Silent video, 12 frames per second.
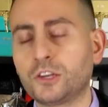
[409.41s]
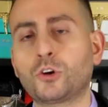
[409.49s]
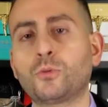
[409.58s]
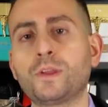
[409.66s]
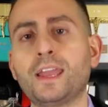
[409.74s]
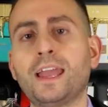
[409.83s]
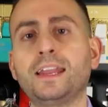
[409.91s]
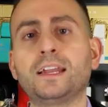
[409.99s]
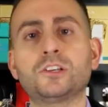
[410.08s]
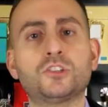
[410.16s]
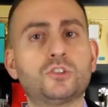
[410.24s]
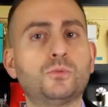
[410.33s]
in creating
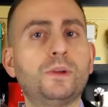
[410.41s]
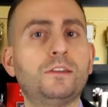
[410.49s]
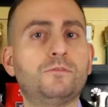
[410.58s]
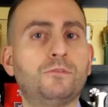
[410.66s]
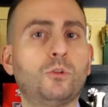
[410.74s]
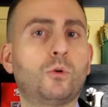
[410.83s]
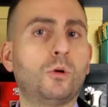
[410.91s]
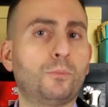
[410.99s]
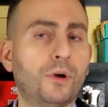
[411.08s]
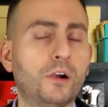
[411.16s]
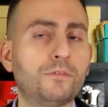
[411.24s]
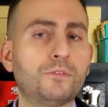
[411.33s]
a sweet floral
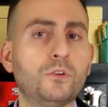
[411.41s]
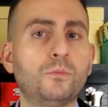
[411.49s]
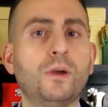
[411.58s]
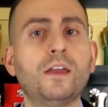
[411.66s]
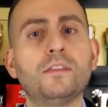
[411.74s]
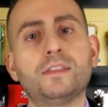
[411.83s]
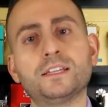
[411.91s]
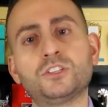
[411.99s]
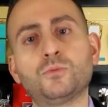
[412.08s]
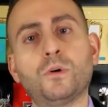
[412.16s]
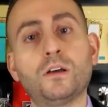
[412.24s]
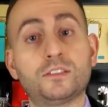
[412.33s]
perfume that
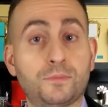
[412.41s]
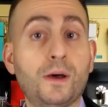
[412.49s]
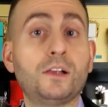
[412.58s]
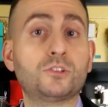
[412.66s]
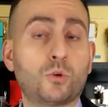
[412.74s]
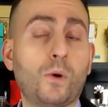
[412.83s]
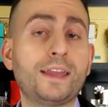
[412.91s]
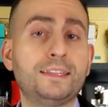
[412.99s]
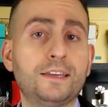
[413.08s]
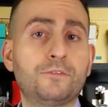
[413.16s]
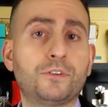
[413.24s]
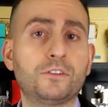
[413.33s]
smells
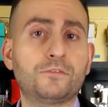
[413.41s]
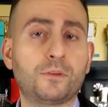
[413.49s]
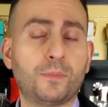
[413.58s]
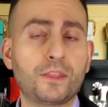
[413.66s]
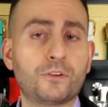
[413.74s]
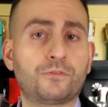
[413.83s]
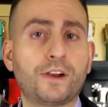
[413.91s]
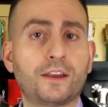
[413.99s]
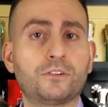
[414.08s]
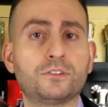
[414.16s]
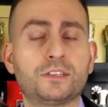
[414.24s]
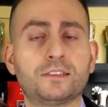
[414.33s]
quite different from other
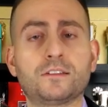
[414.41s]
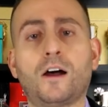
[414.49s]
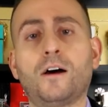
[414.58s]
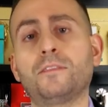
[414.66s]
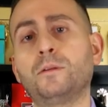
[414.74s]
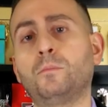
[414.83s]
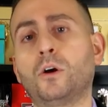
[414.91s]
fragrances on the